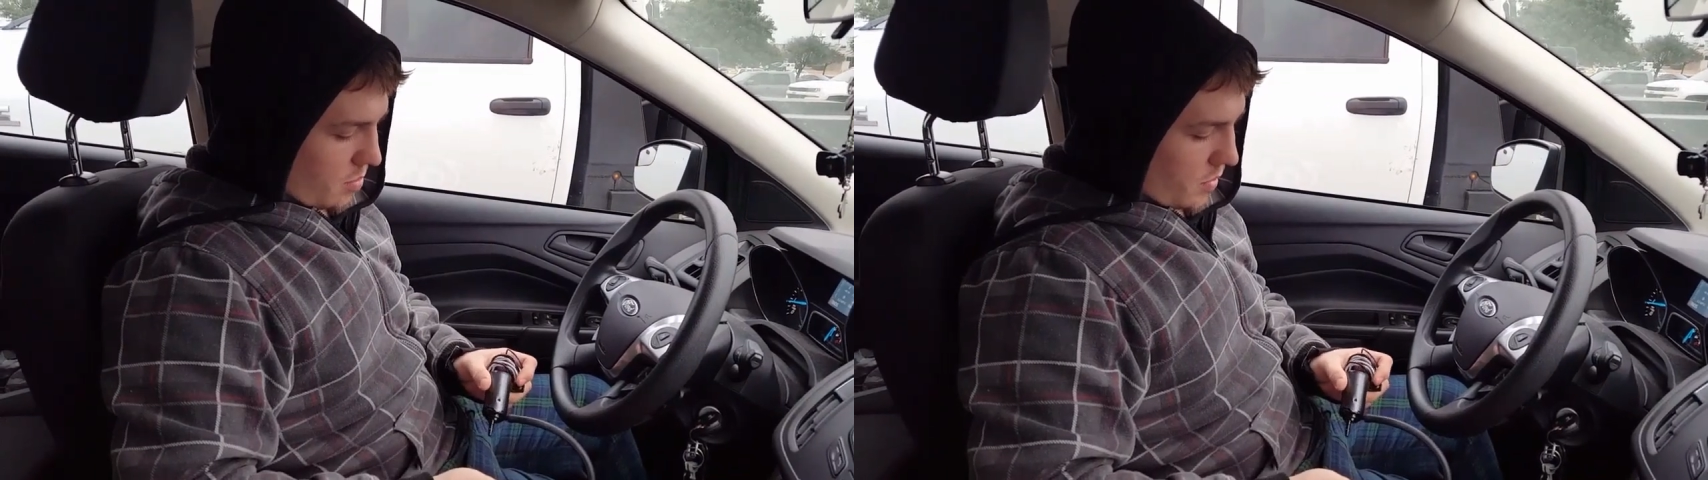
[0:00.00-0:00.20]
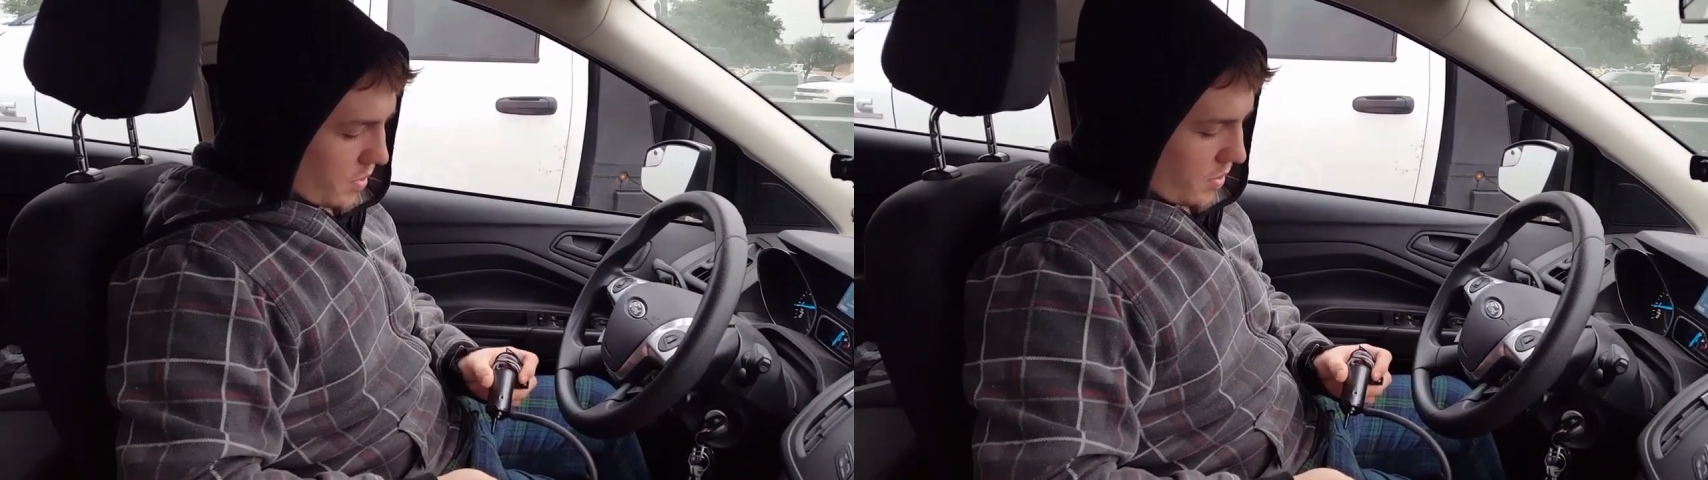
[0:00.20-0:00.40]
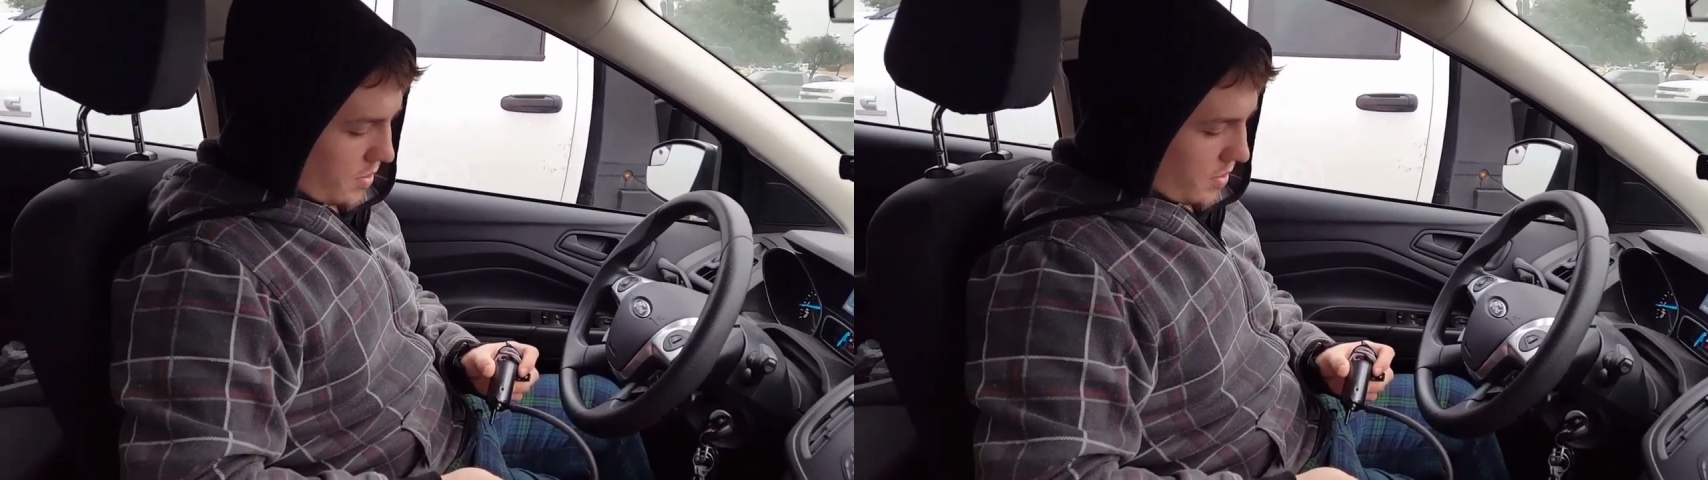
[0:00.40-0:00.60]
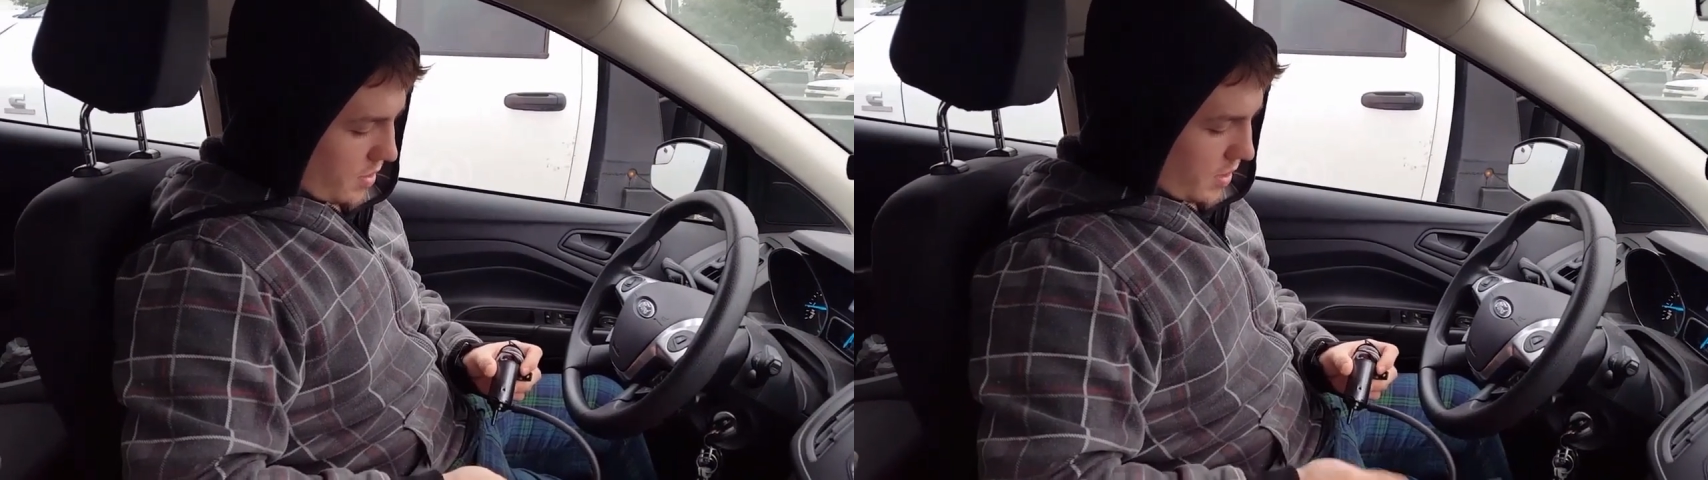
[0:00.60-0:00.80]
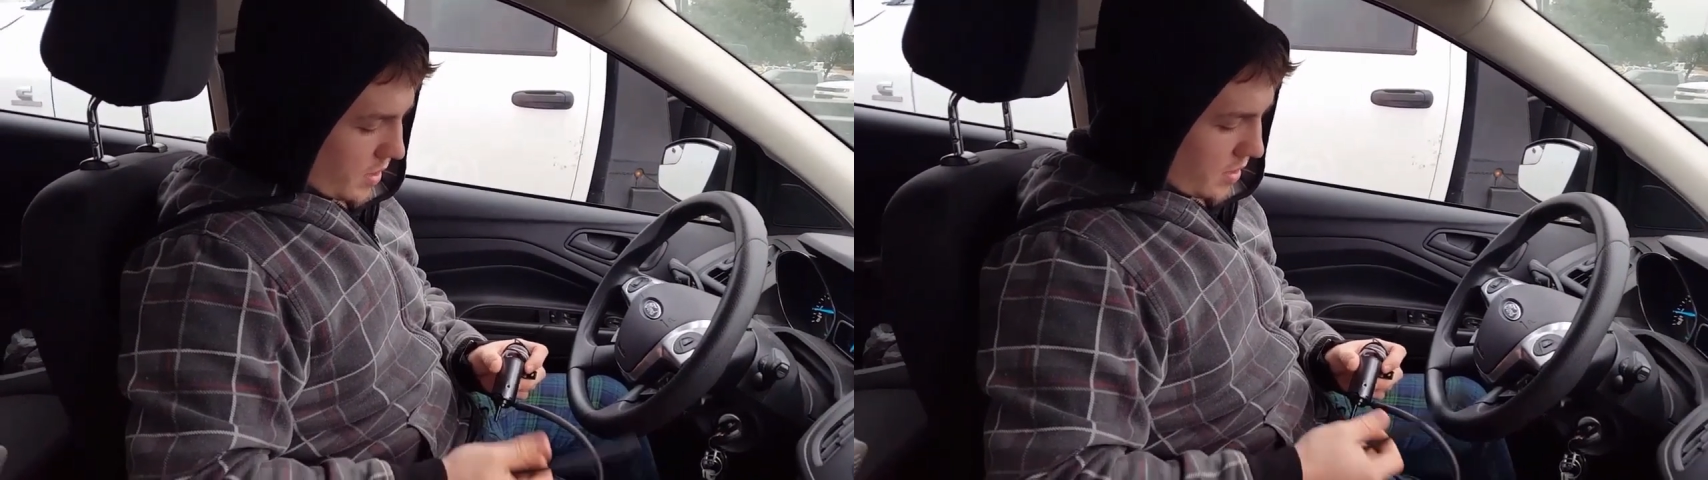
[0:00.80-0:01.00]
but
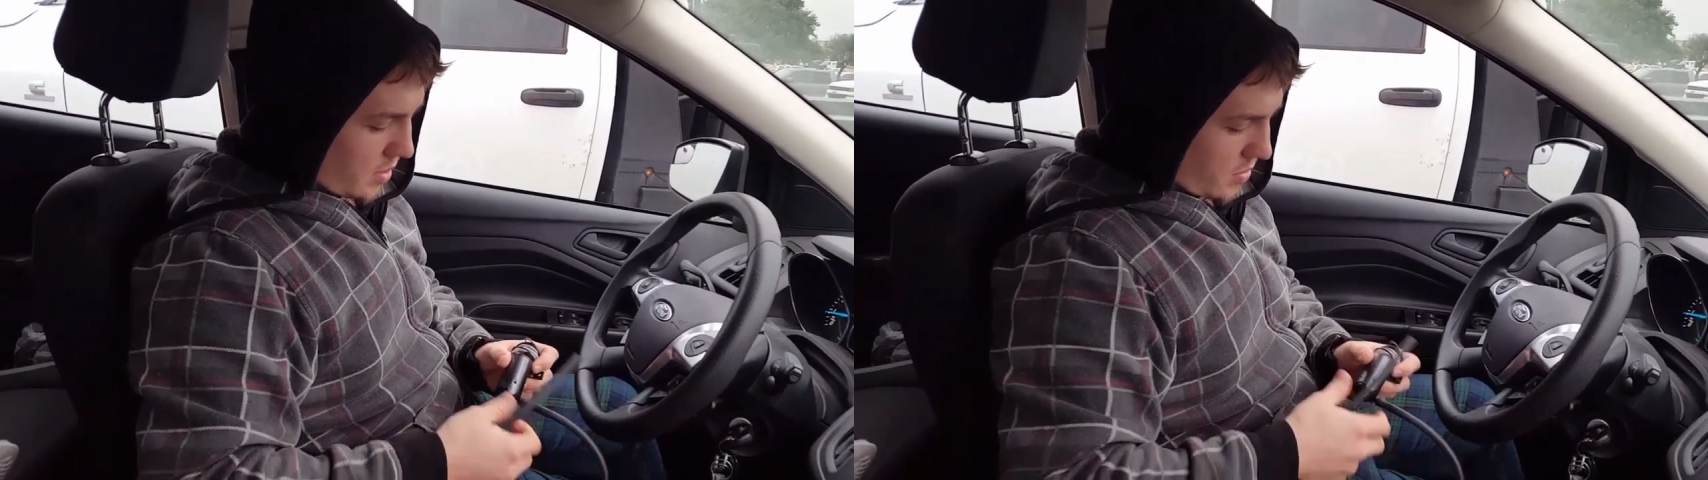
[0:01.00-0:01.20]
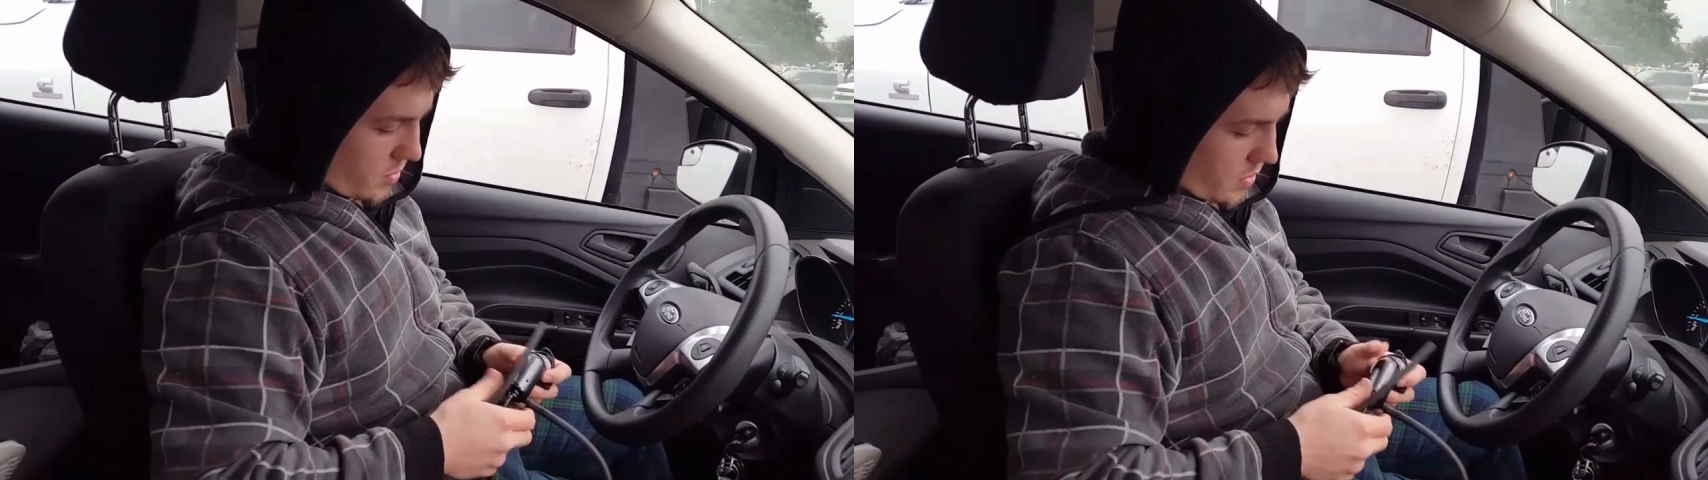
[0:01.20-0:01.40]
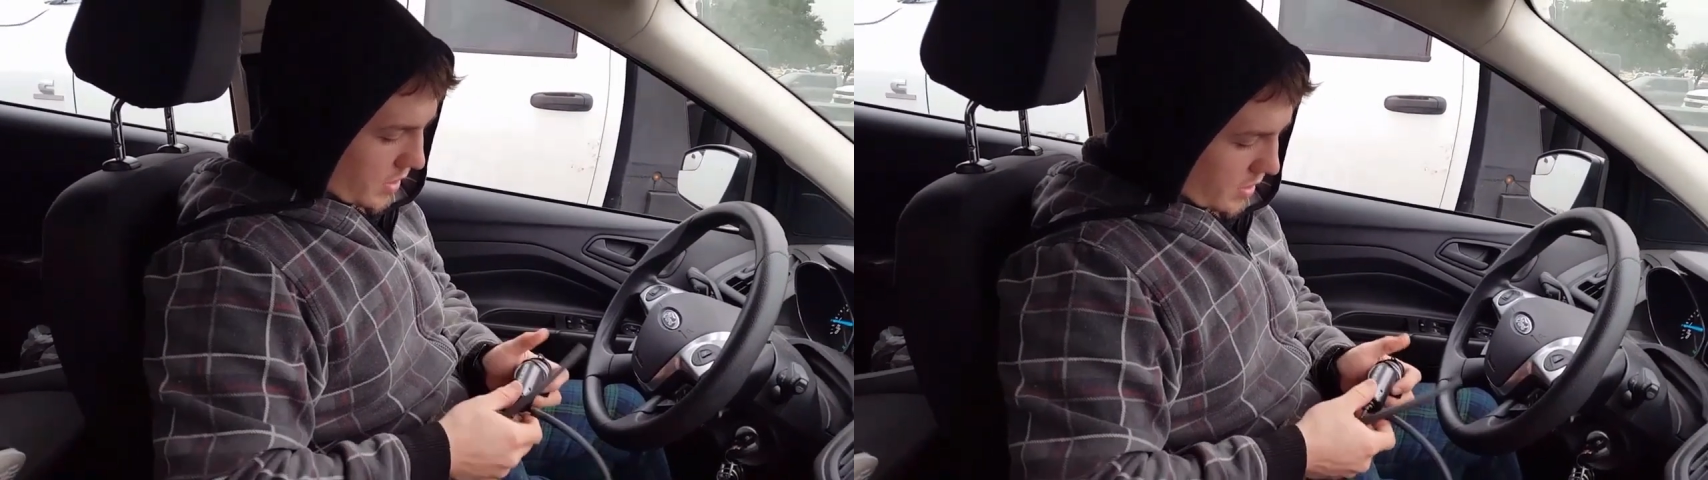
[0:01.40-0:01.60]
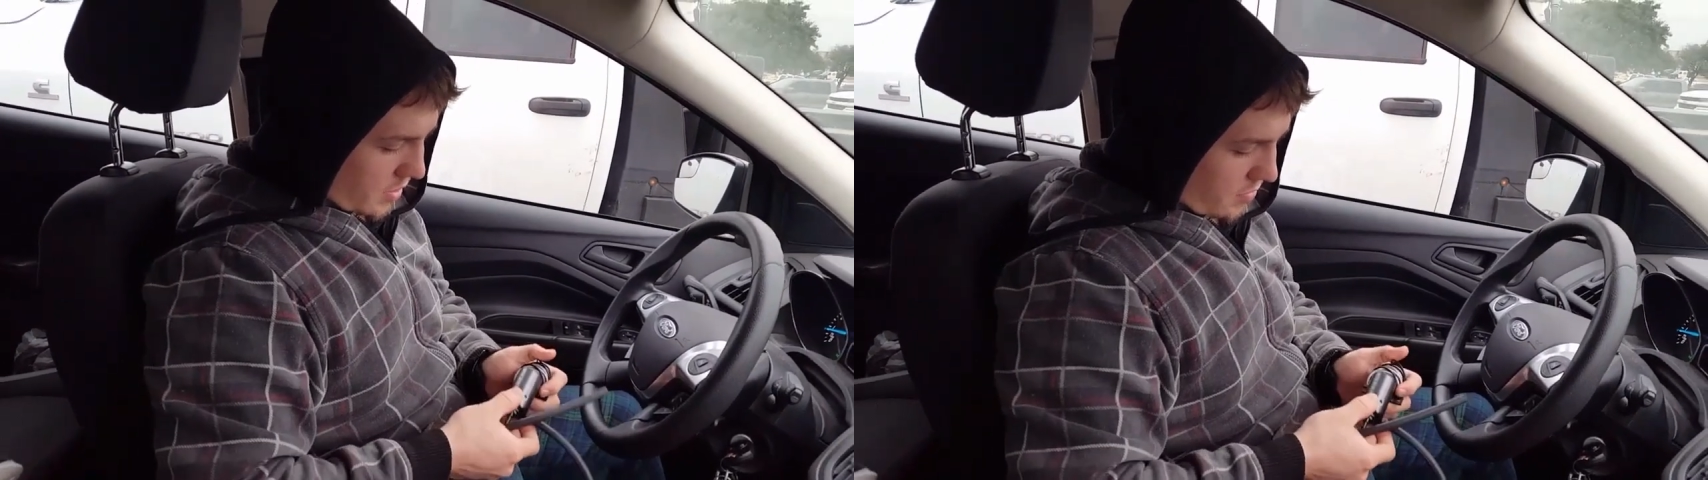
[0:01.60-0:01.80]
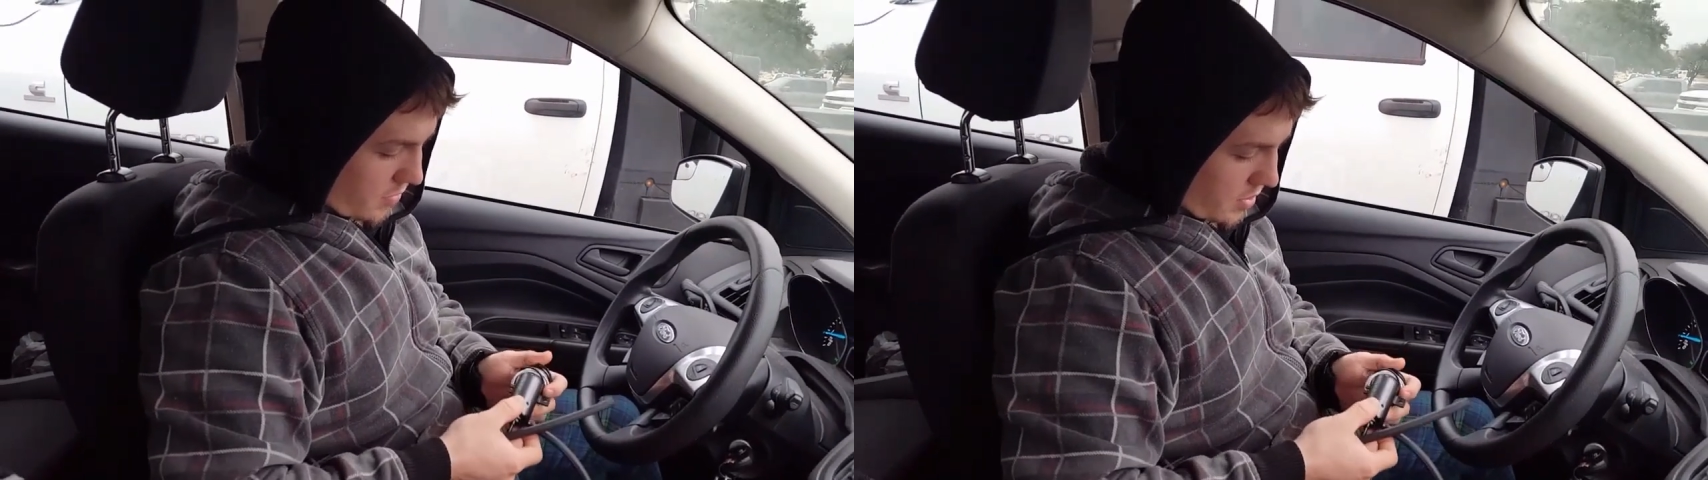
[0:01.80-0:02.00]
yeah, we'll
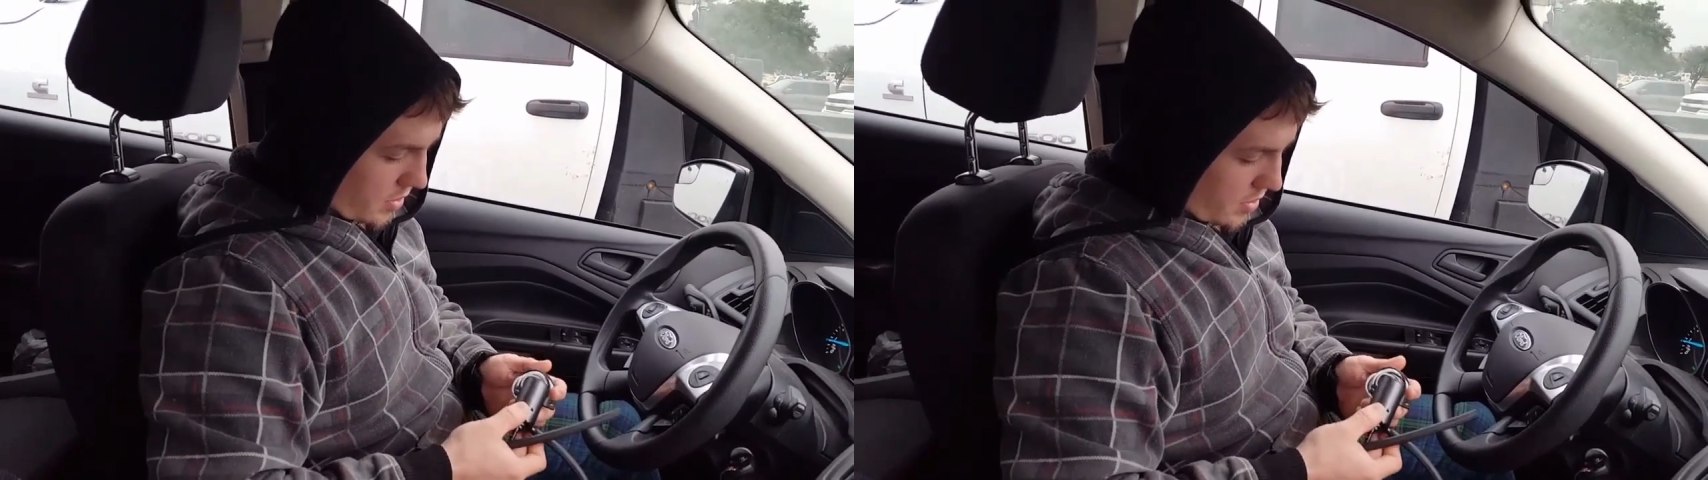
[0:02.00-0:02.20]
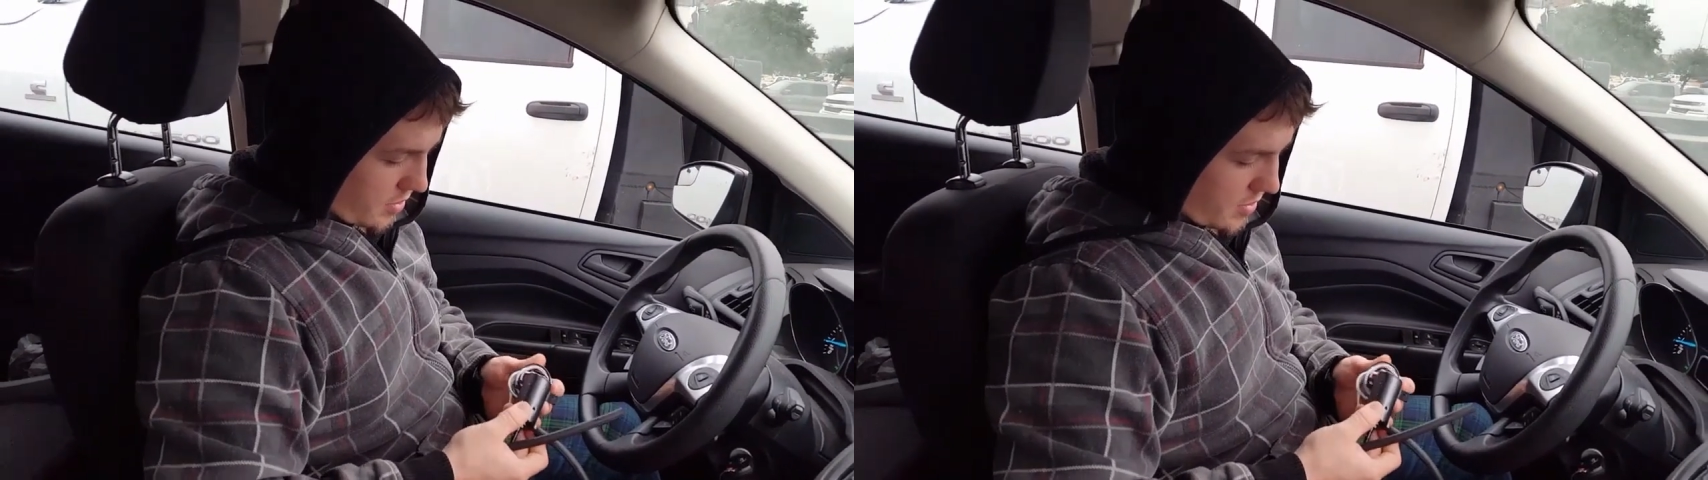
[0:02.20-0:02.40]
have uh,